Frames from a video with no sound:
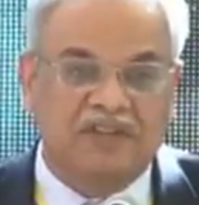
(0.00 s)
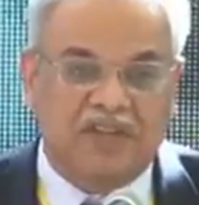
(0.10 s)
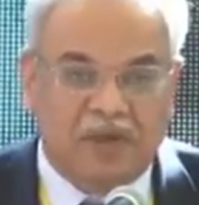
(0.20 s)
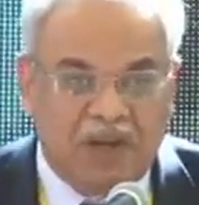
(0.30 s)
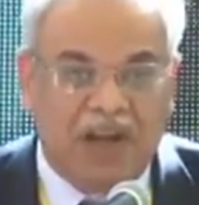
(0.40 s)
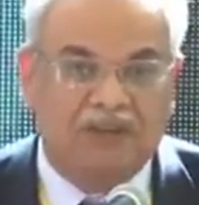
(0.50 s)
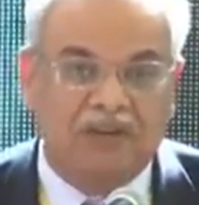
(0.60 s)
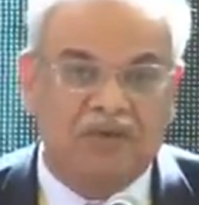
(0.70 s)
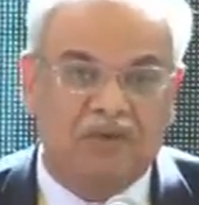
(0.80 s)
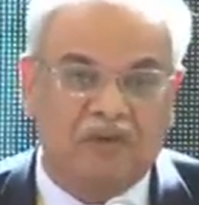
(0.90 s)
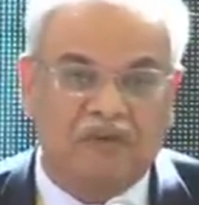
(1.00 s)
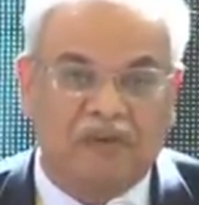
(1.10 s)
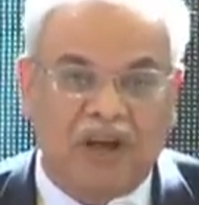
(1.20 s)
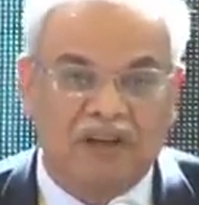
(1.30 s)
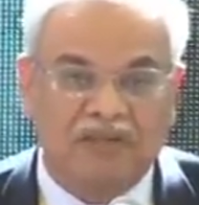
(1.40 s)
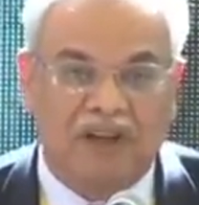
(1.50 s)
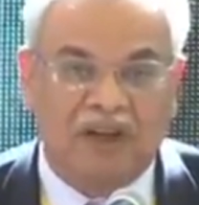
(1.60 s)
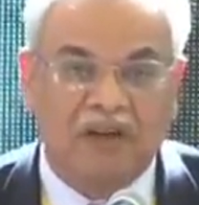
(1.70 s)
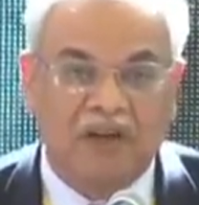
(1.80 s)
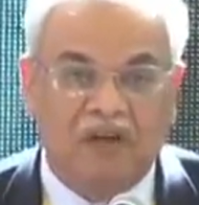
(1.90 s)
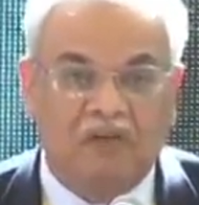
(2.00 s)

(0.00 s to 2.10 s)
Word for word: stabilization of Afghanistan,